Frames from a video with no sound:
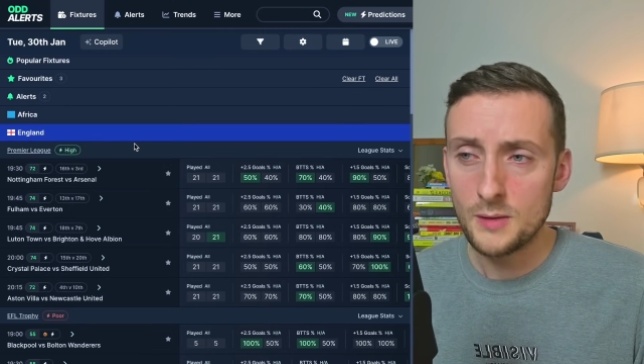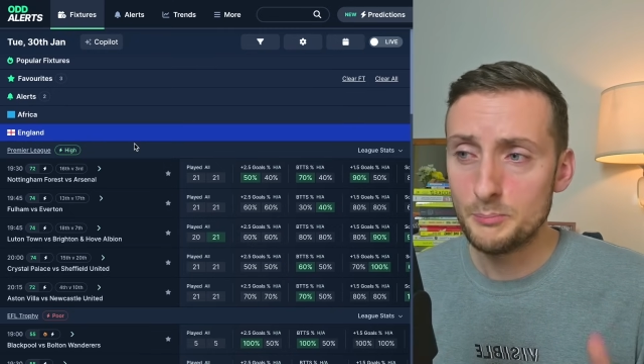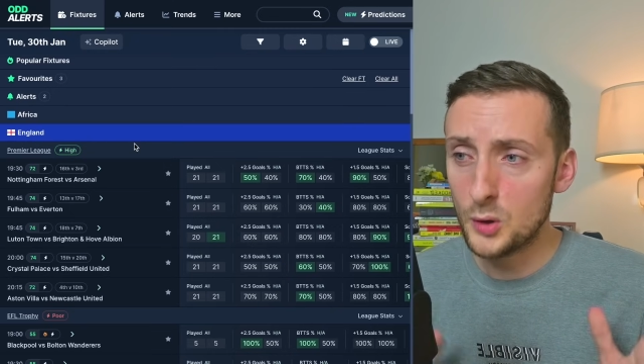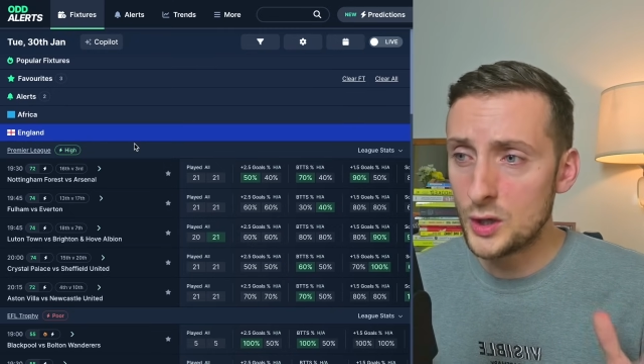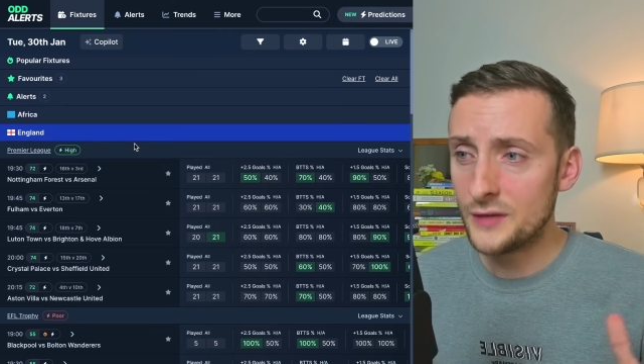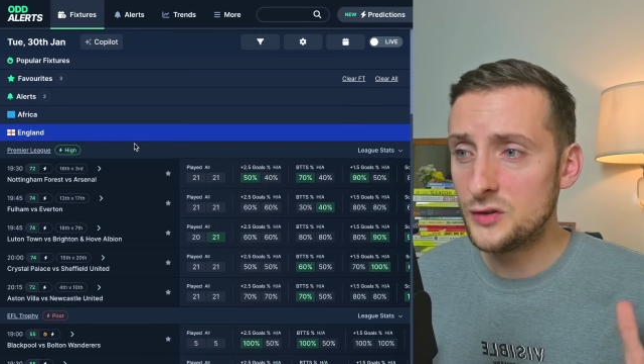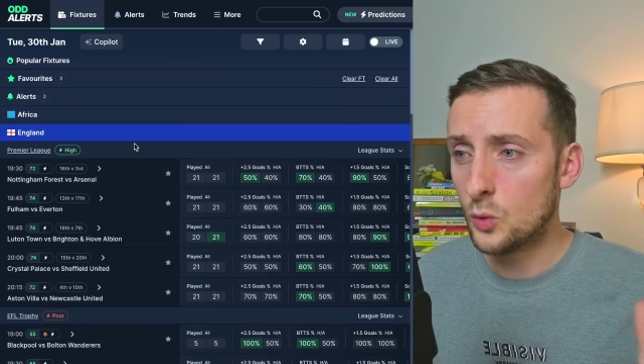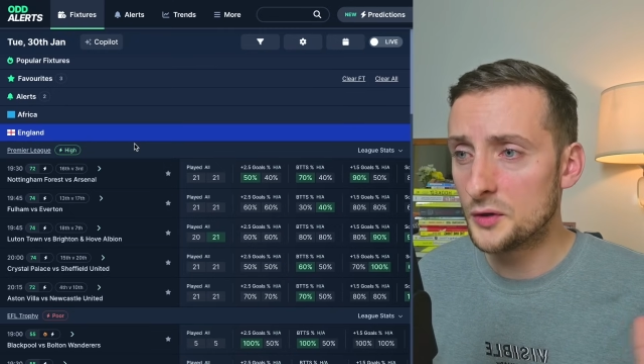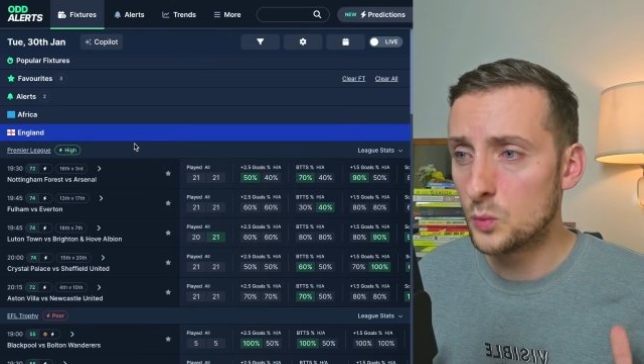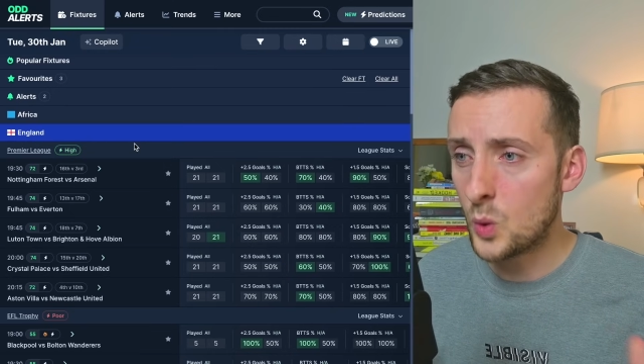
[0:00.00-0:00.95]
But if you
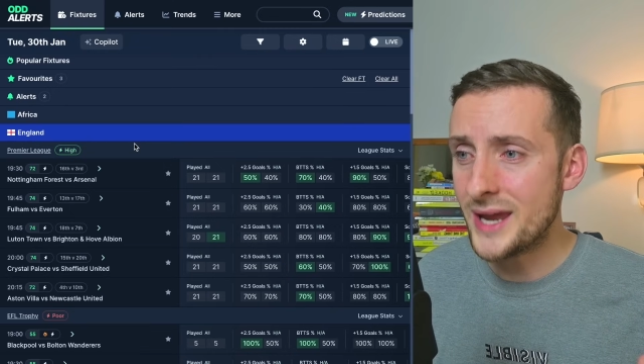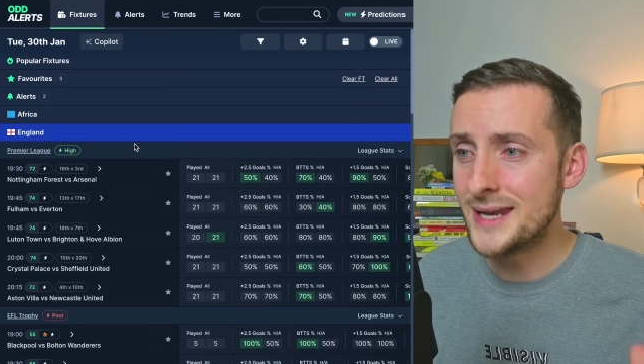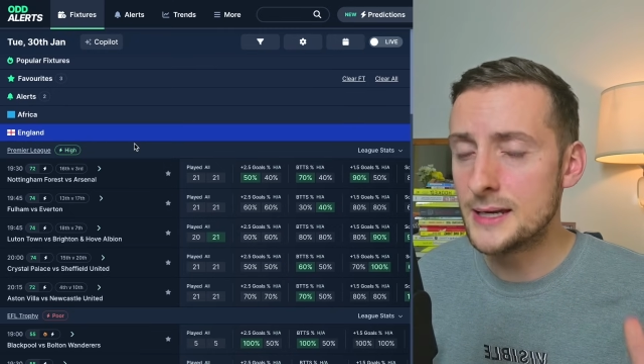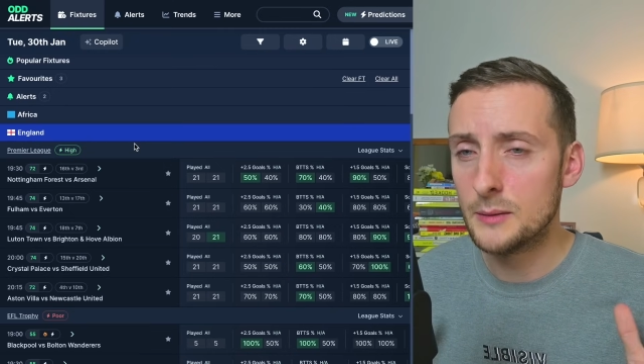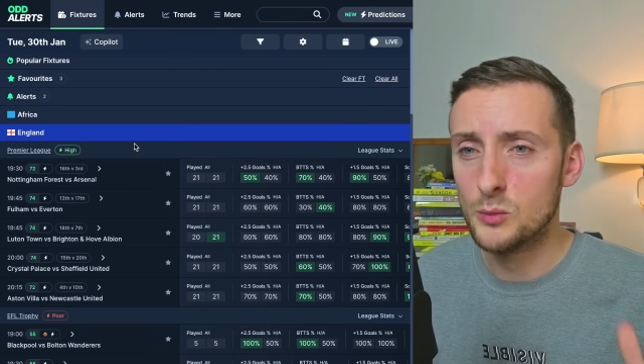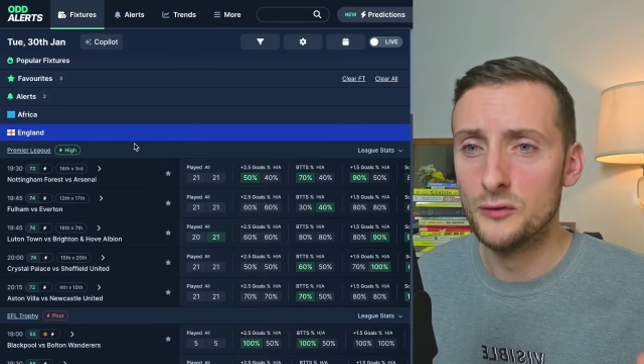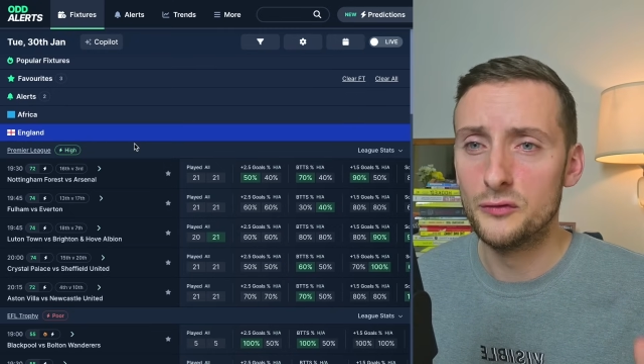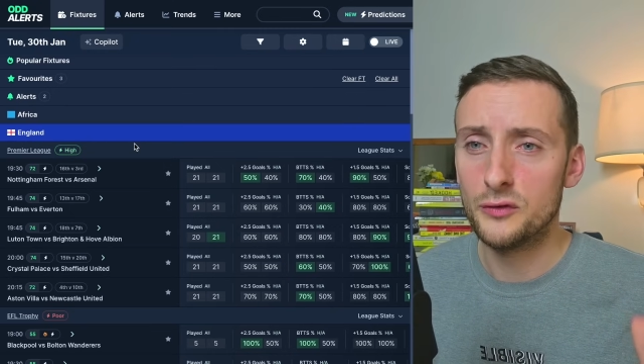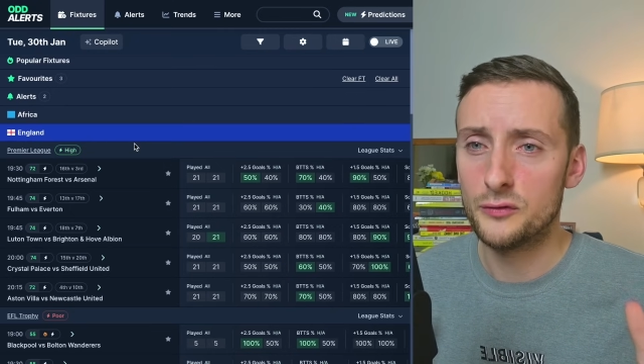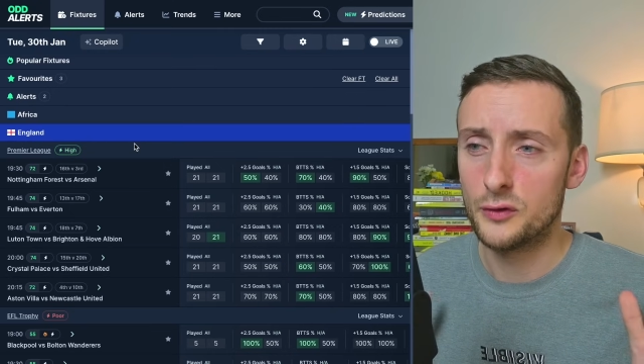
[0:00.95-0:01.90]
want to win a
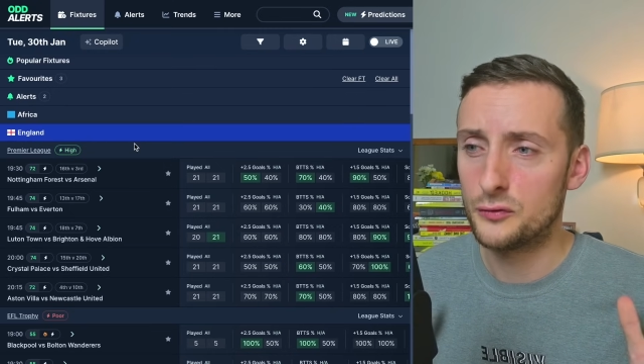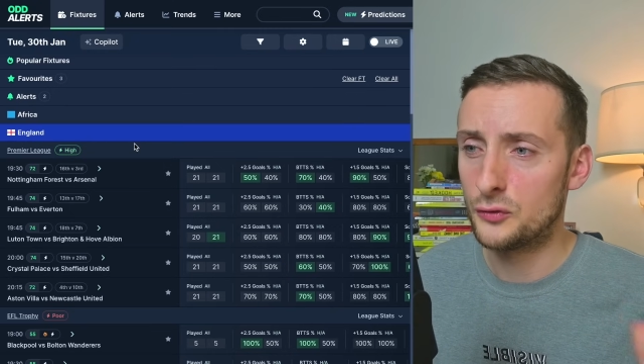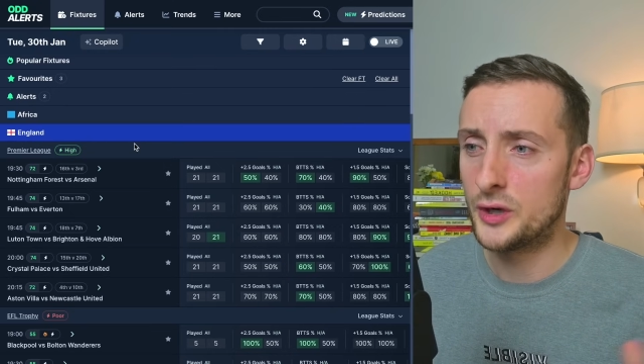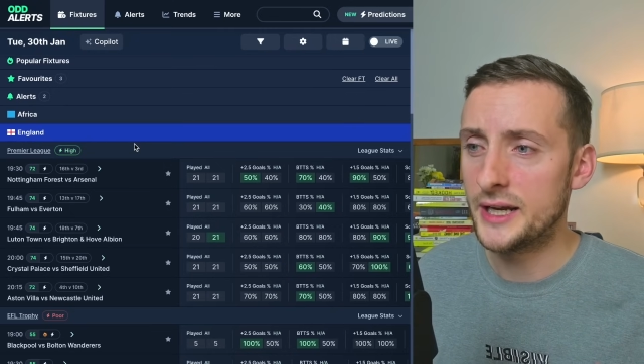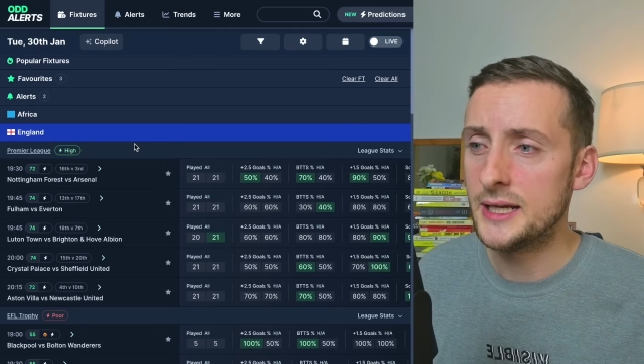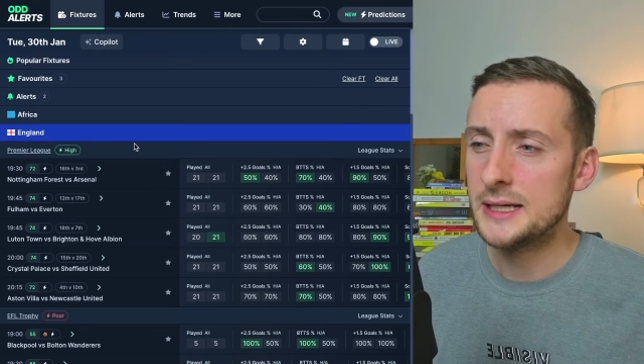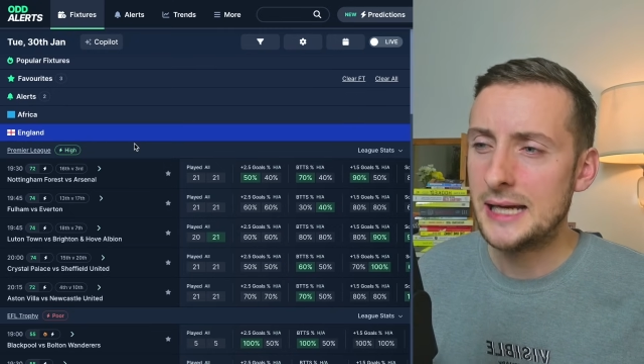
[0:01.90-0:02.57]
month for free,